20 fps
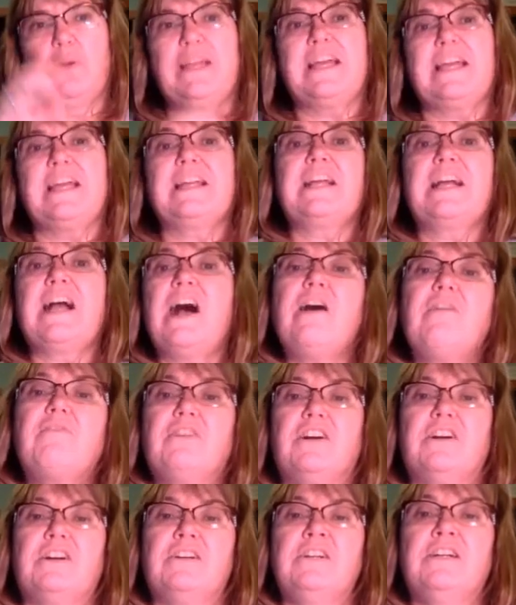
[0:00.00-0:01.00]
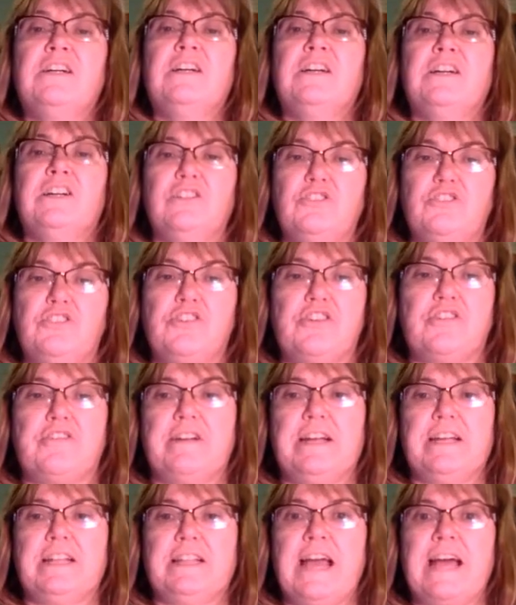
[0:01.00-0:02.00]
can cover
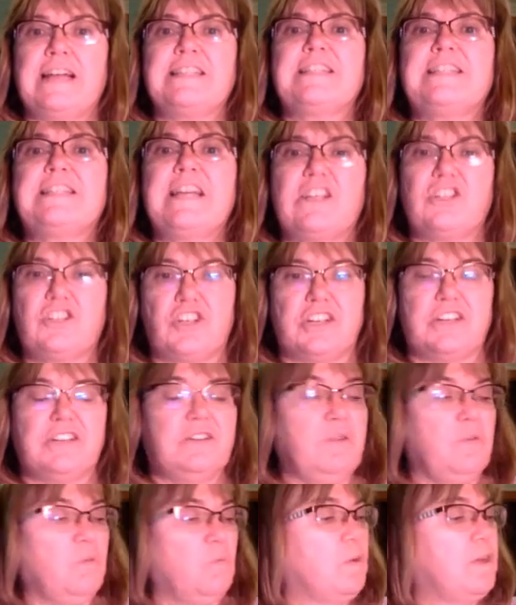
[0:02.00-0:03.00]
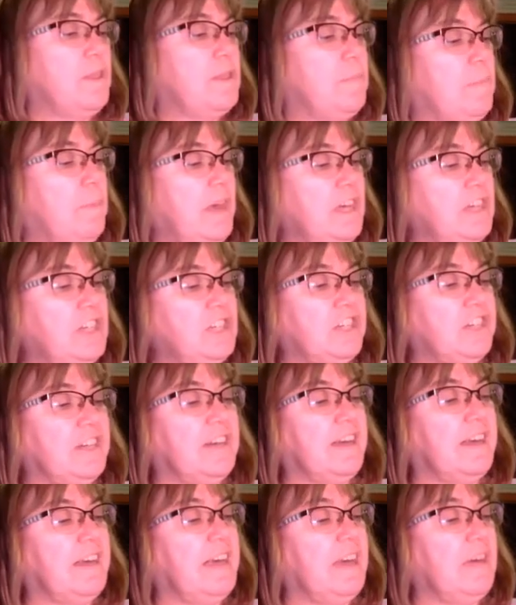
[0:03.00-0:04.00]
during that session with the patient.
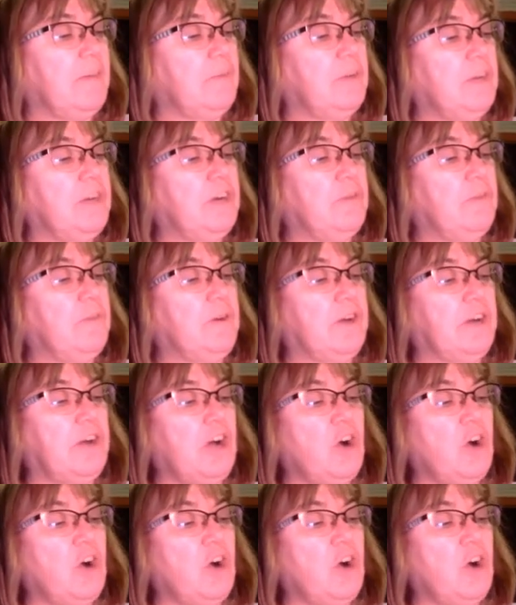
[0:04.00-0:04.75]
Again, we don't want to